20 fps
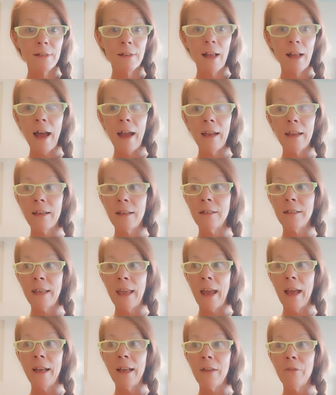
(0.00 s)
I
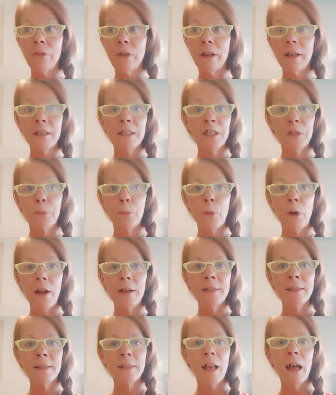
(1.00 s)
can't even
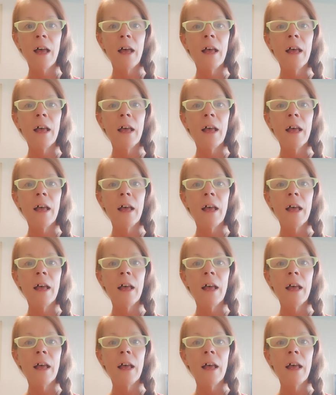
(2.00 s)
express